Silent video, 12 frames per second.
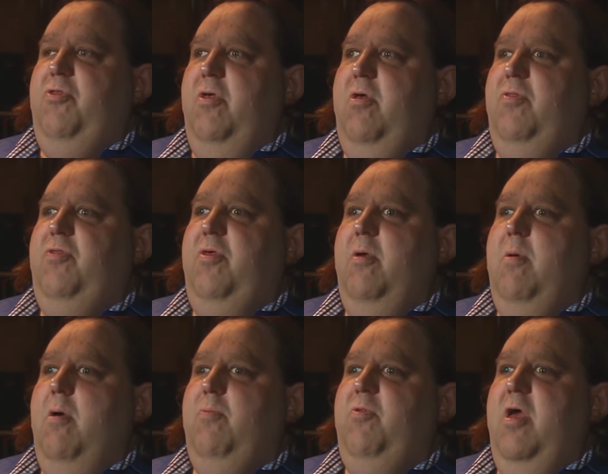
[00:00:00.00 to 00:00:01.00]
the
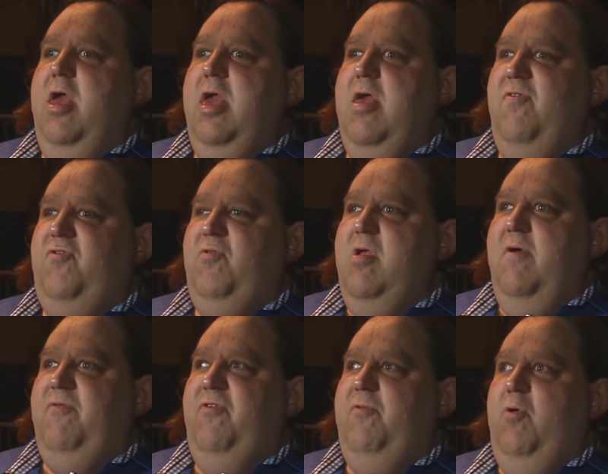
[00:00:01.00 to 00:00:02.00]
the the history
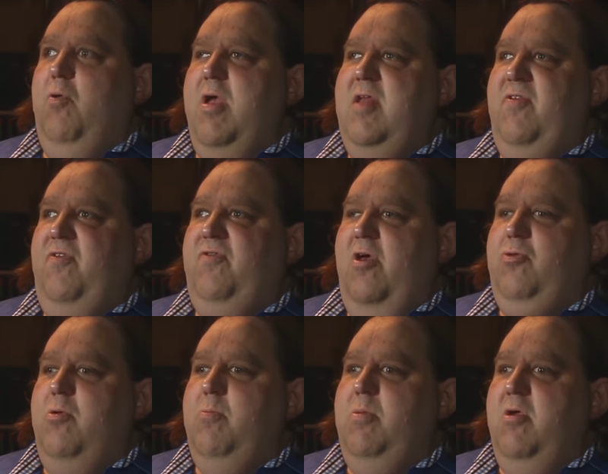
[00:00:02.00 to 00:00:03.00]
of great
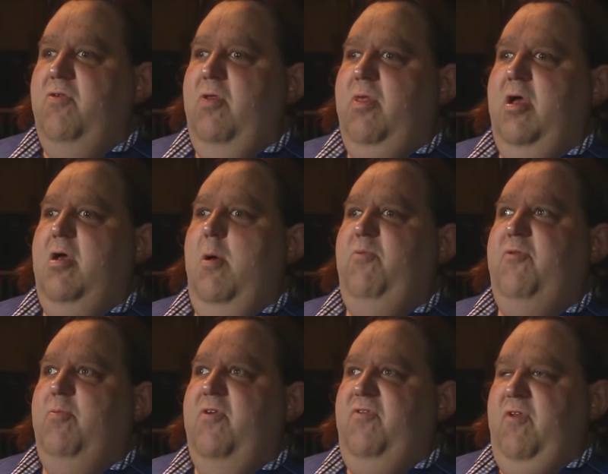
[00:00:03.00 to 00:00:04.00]
Southern music that comes
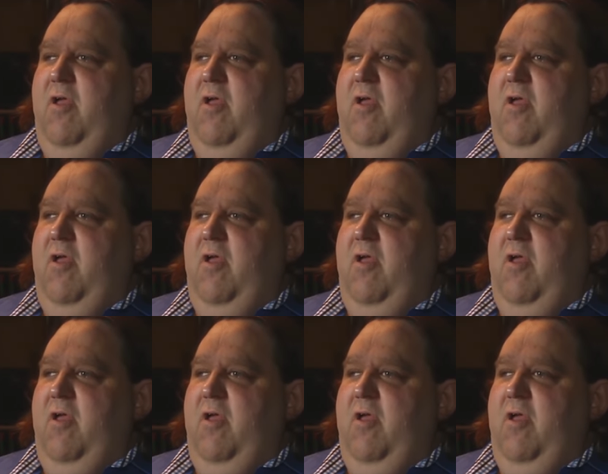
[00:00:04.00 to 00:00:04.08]
from this